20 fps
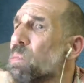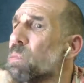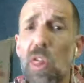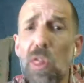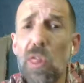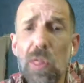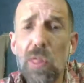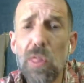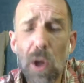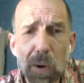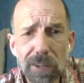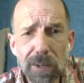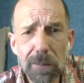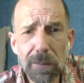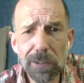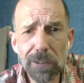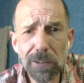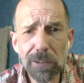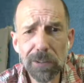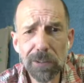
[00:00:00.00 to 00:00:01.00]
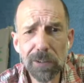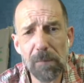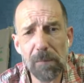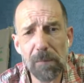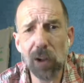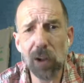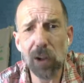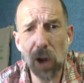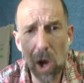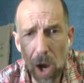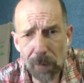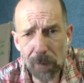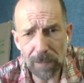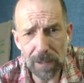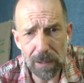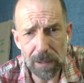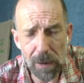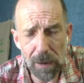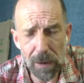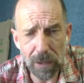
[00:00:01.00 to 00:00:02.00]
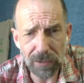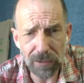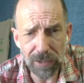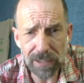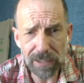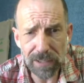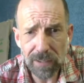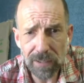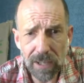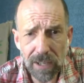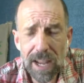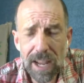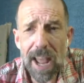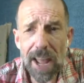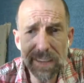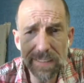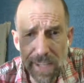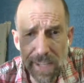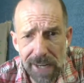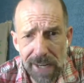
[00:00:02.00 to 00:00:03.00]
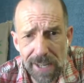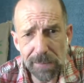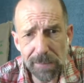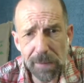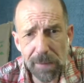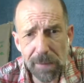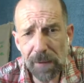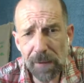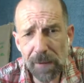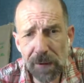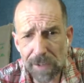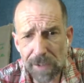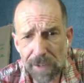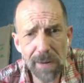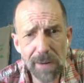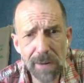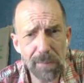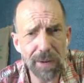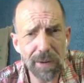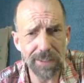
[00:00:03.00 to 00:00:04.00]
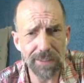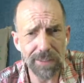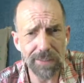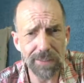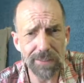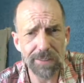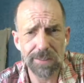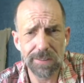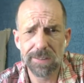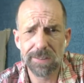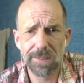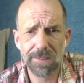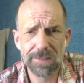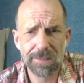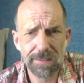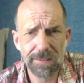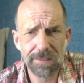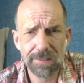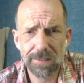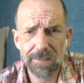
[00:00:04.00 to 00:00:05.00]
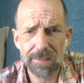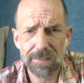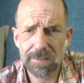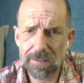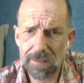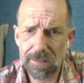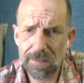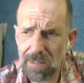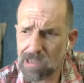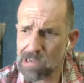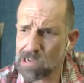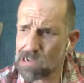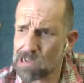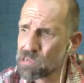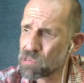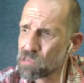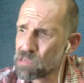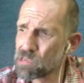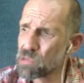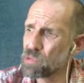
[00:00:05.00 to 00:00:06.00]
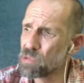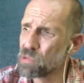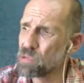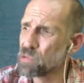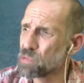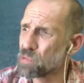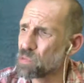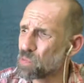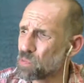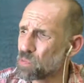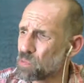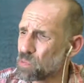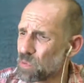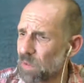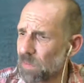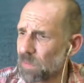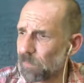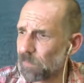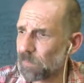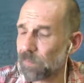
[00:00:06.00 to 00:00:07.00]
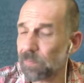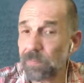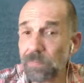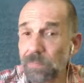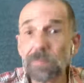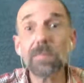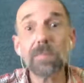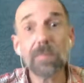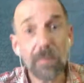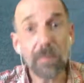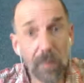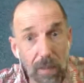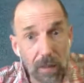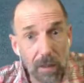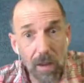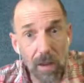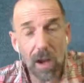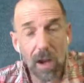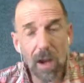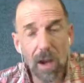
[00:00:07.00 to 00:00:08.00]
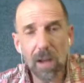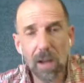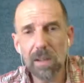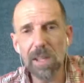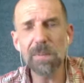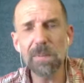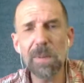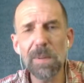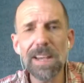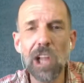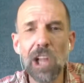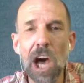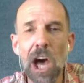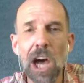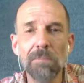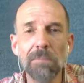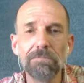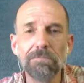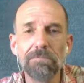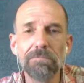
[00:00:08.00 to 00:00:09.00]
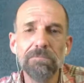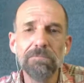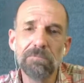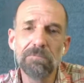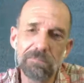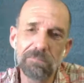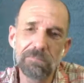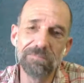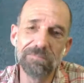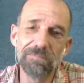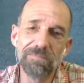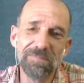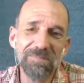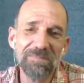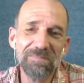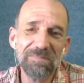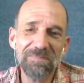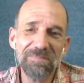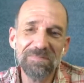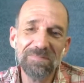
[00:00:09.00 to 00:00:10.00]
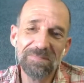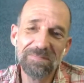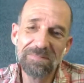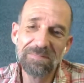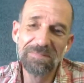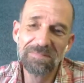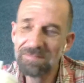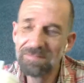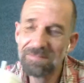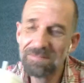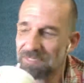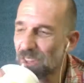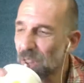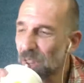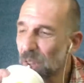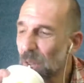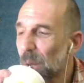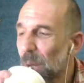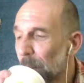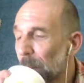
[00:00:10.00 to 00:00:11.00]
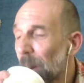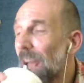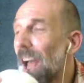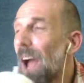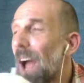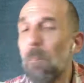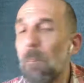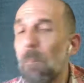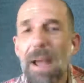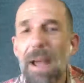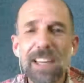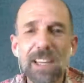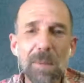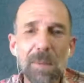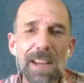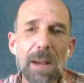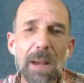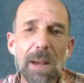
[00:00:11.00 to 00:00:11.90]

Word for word: Those commercials make me feel awful emotions, and titties make me feel good emotions. If we replace all those with titties, let's make a law. Think how much happier the world would be. Let's make a